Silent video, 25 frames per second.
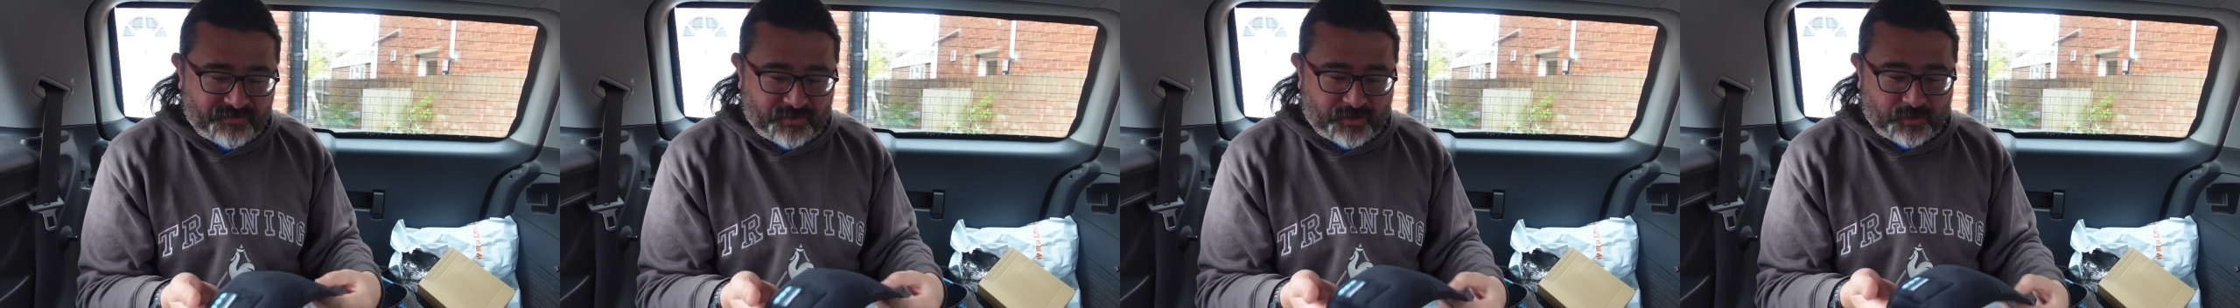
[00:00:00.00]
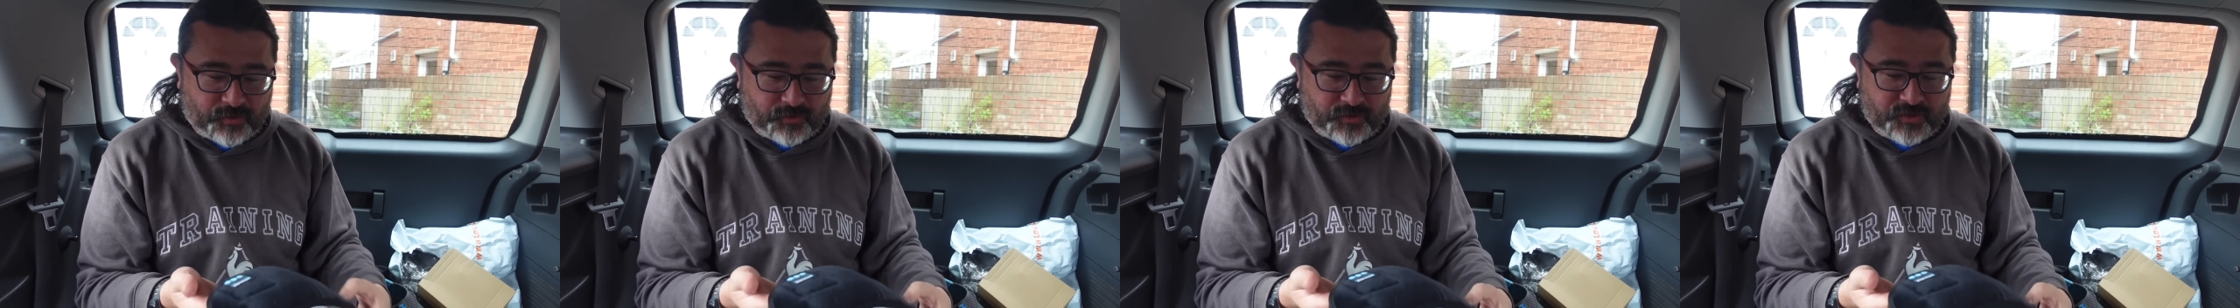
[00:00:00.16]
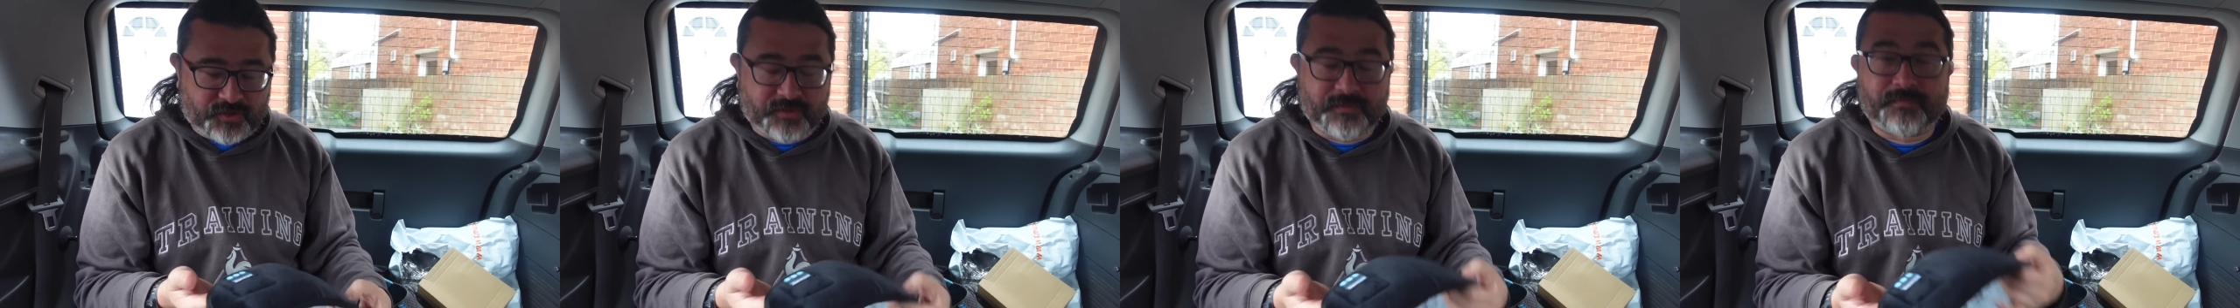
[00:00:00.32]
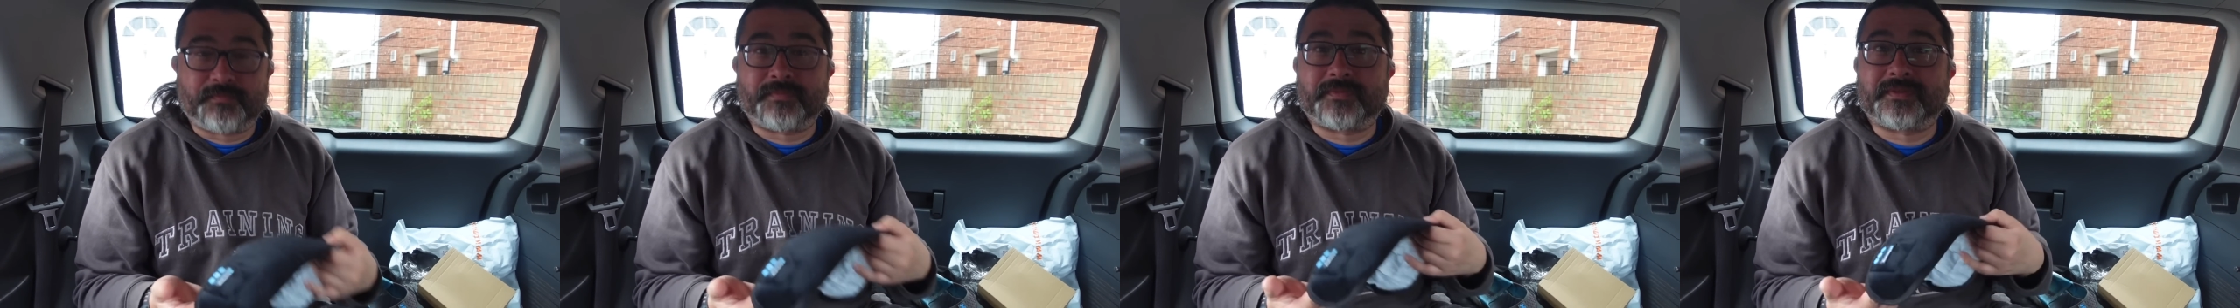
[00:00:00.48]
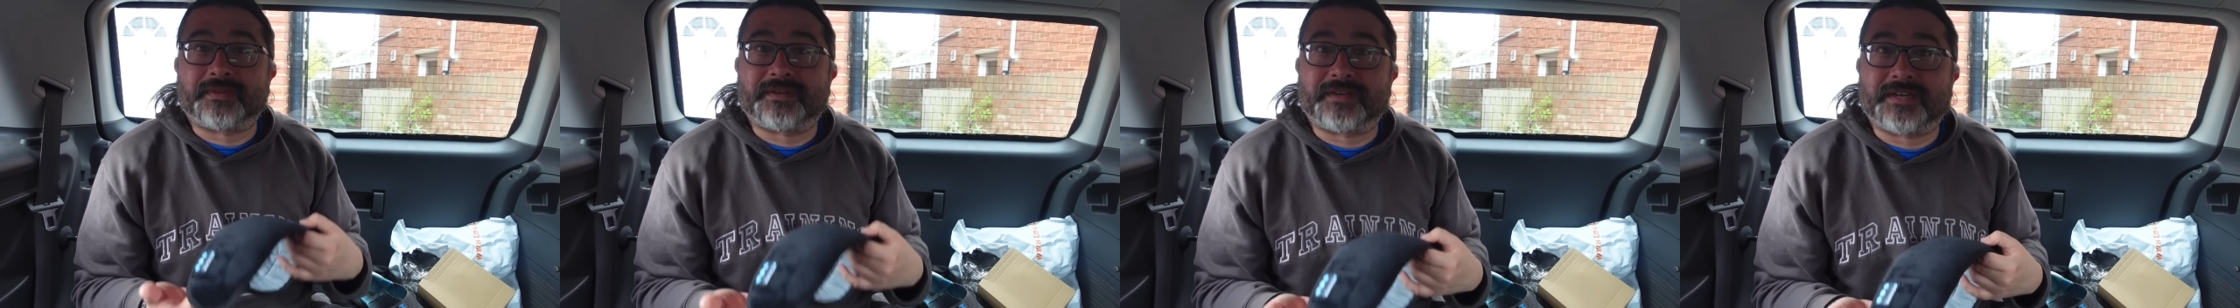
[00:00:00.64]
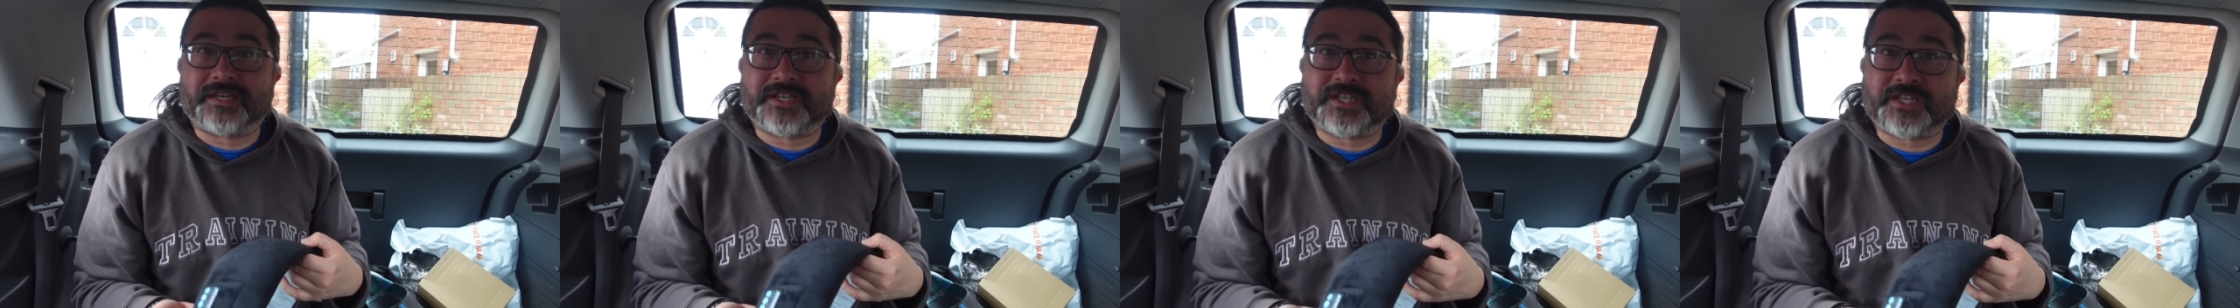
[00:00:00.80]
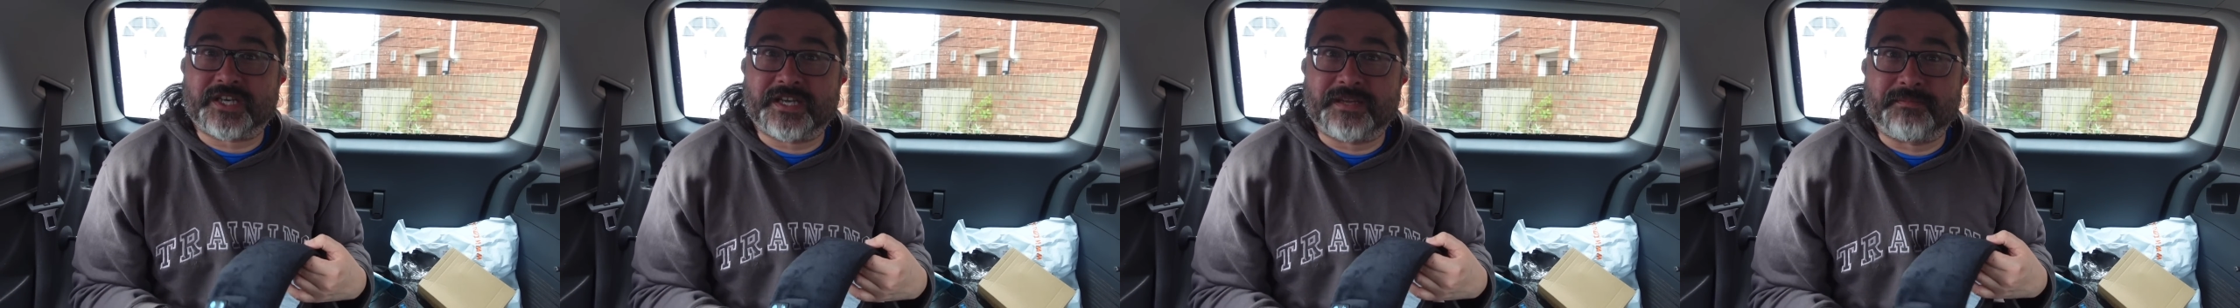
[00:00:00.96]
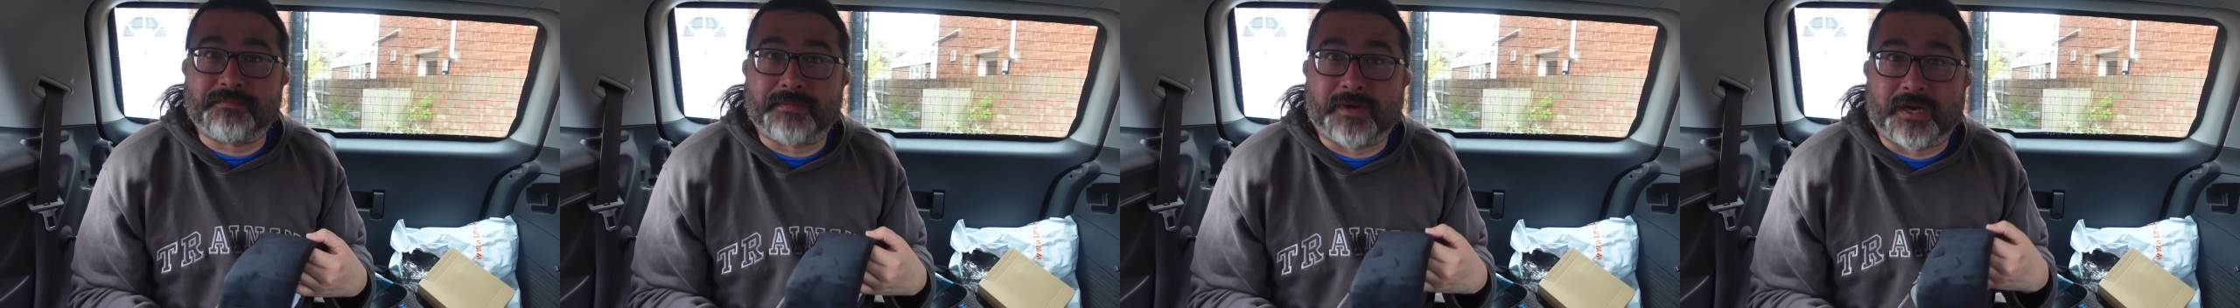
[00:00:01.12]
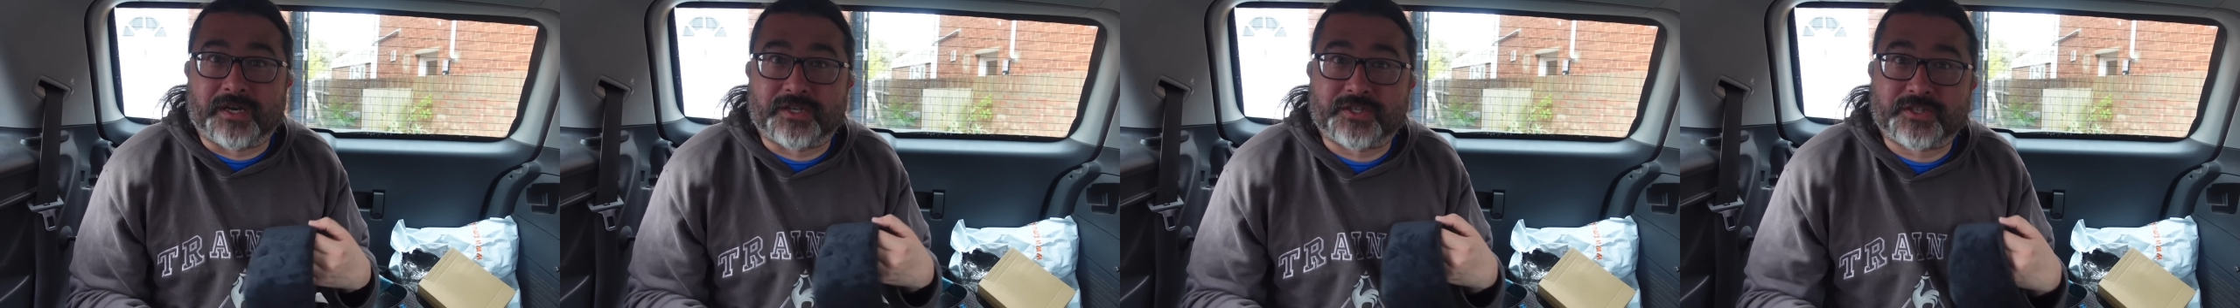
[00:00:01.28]
course a sleep
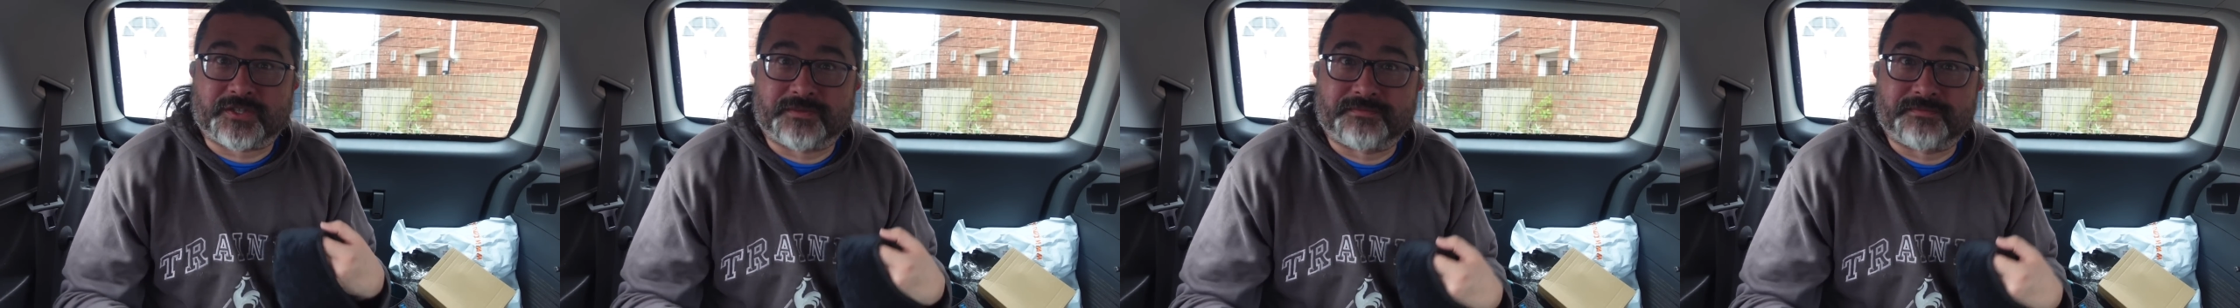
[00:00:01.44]
mask.